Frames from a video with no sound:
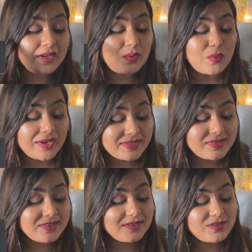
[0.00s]

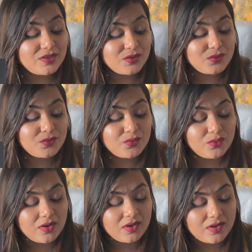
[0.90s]
advises you